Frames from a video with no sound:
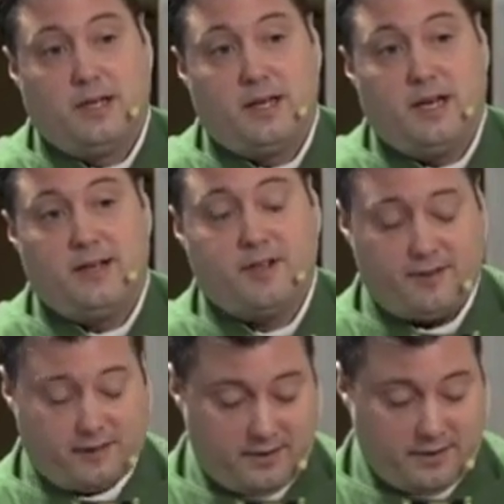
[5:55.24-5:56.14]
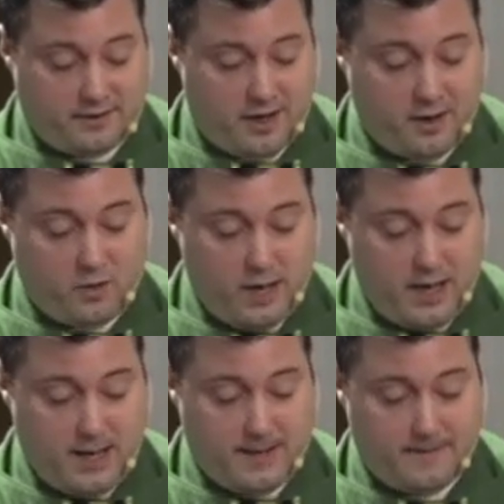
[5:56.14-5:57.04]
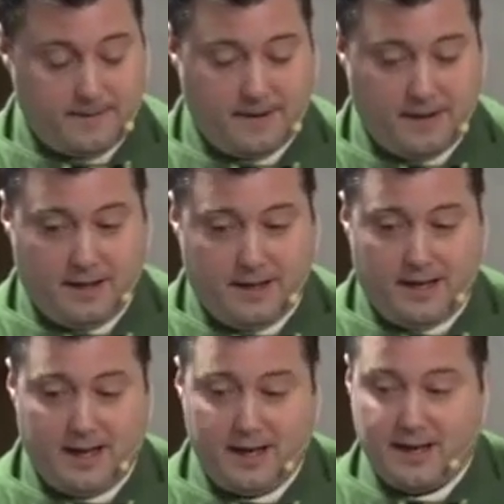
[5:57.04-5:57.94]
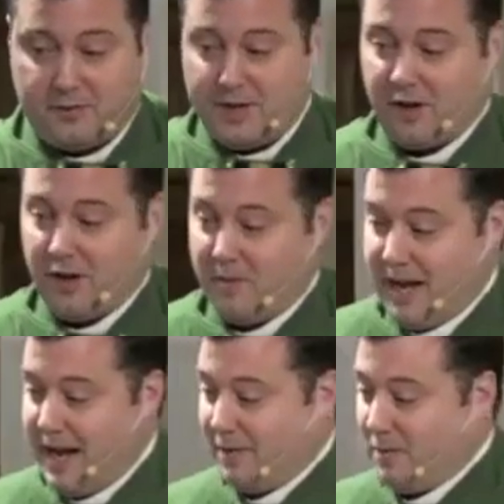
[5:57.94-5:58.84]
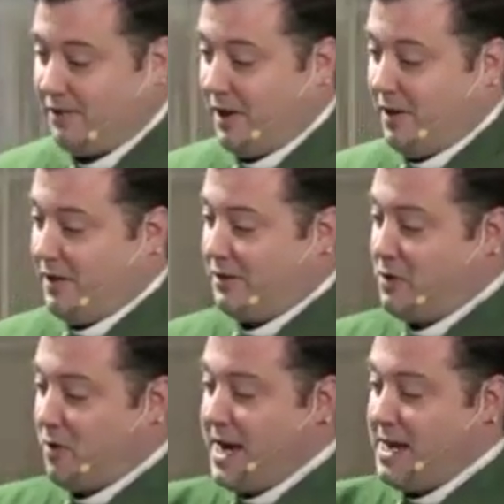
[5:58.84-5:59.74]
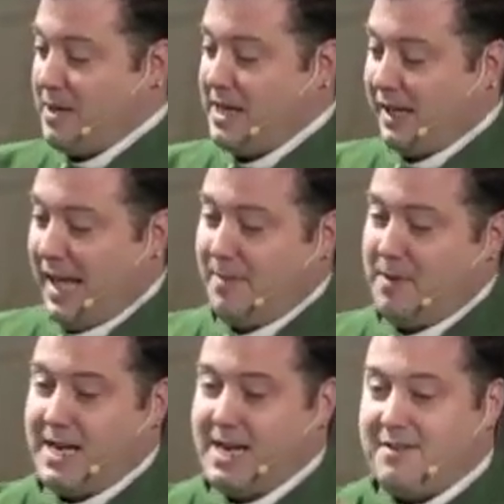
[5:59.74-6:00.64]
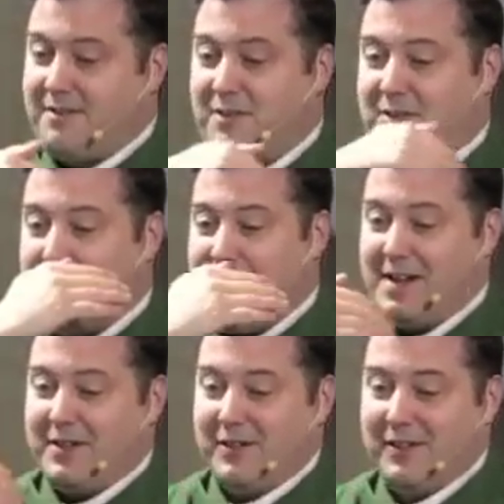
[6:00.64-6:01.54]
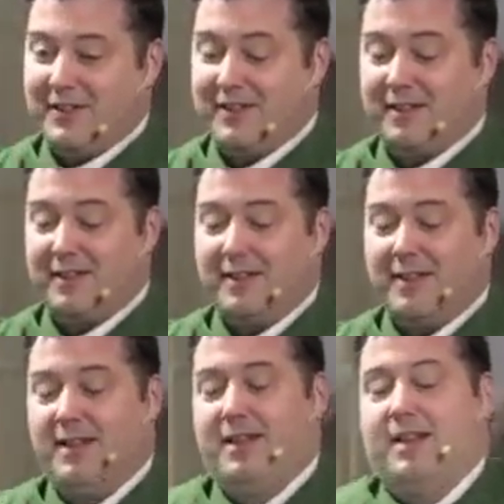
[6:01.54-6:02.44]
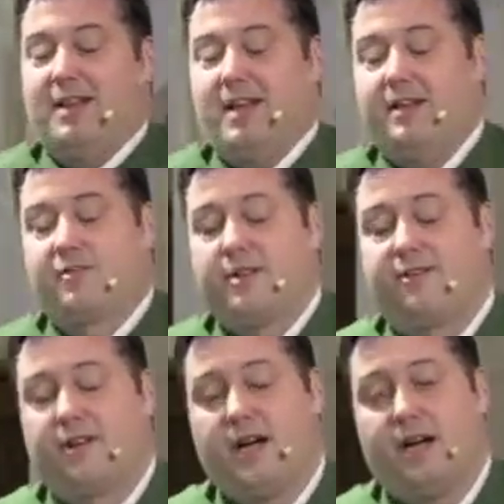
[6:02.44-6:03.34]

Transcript: as he sent us on our way. And as we turned back, we saw this great big Lebanese smile. And Teresa and I